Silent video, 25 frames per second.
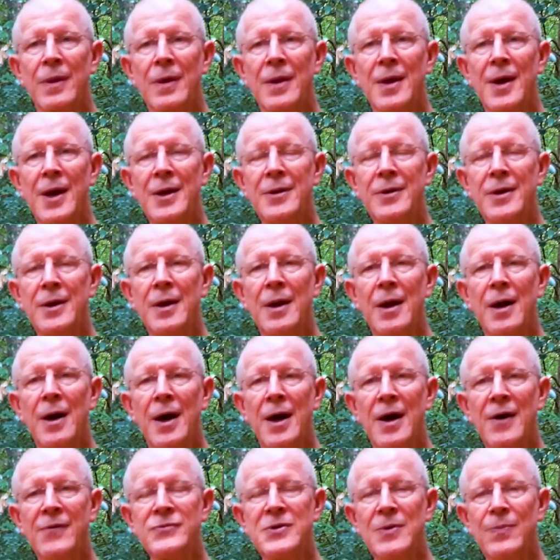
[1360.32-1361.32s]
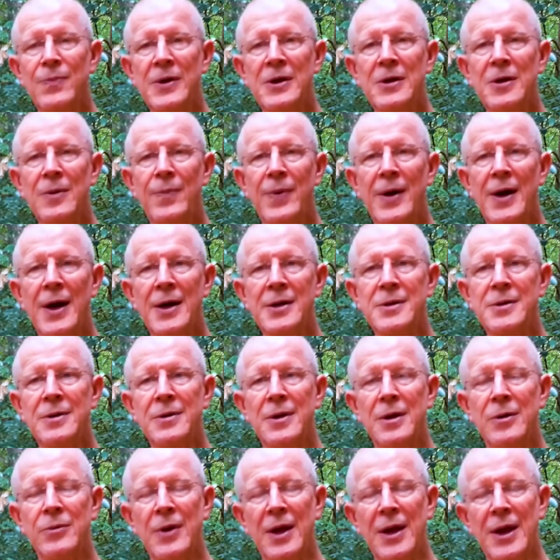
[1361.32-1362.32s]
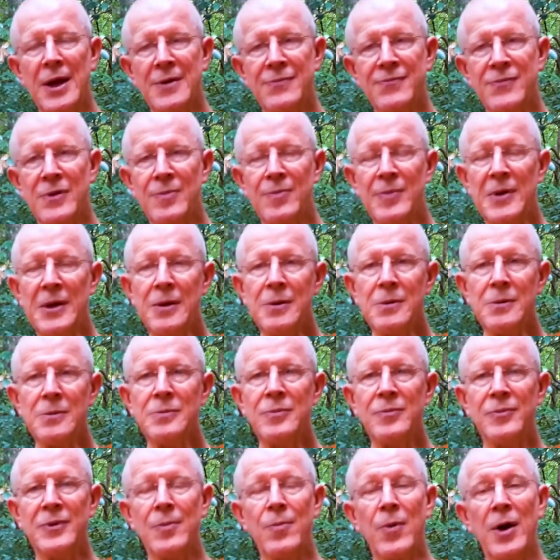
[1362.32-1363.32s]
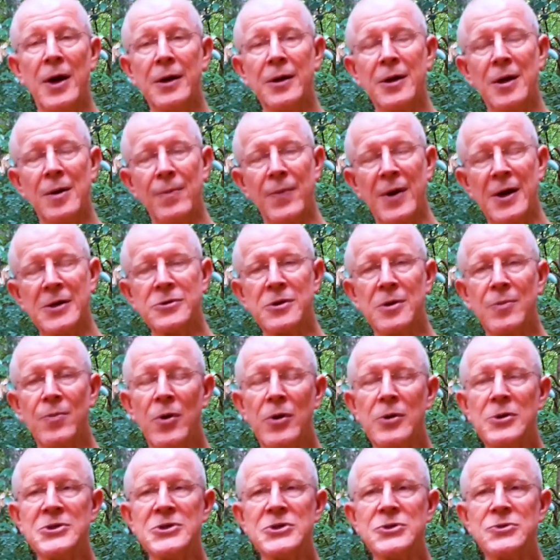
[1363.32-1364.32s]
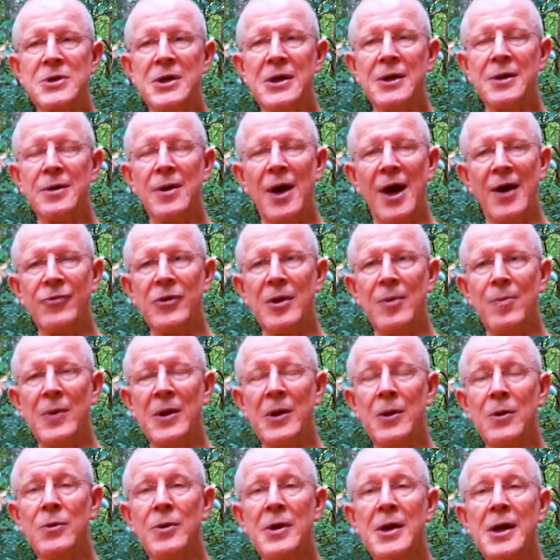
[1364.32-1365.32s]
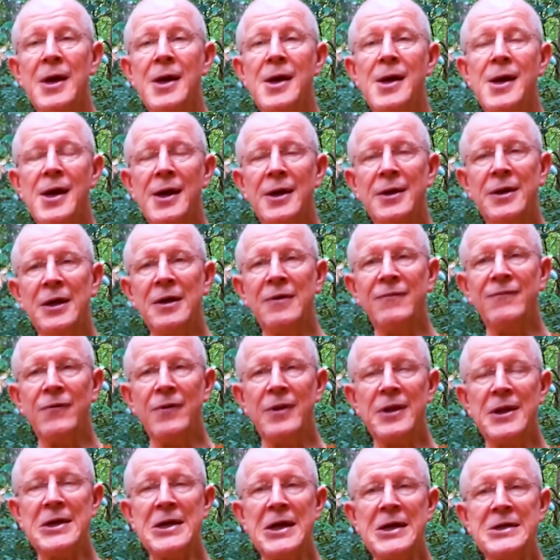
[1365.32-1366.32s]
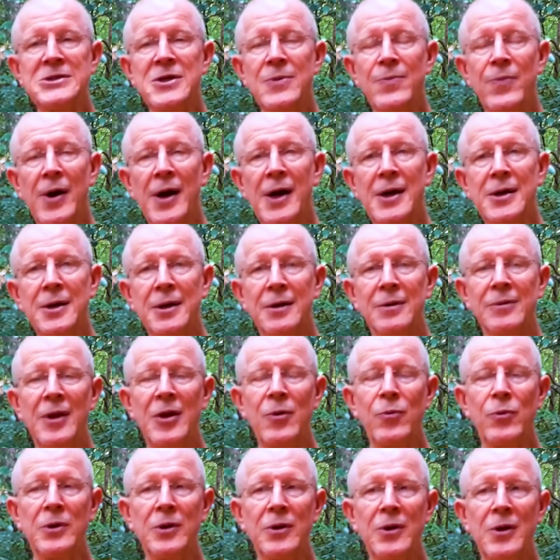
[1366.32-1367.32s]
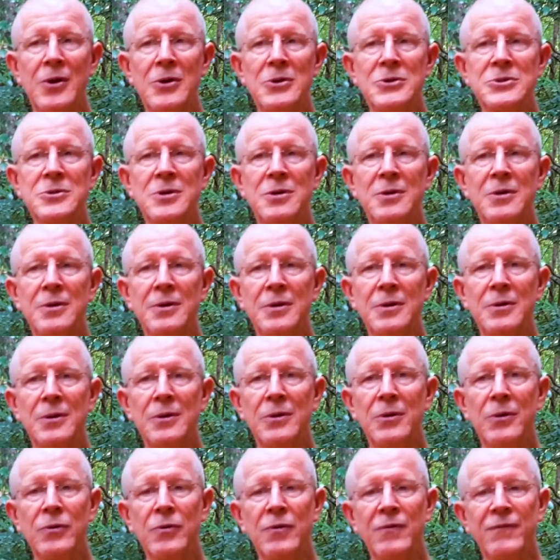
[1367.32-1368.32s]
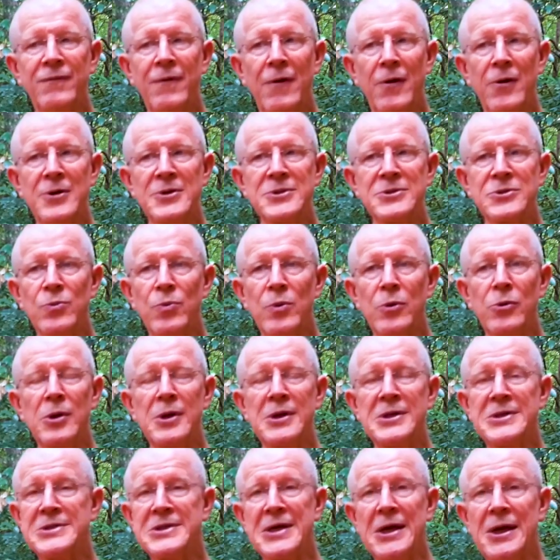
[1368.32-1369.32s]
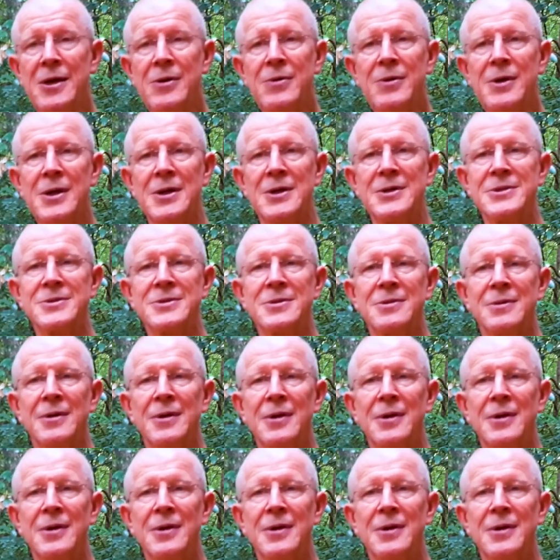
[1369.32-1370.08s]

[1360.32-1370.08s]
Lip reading: and then after Bindabada they would have the meal. They might come back to the monastery, have the meal, and then for the day's abiding they would go to the local forest wilderness areas.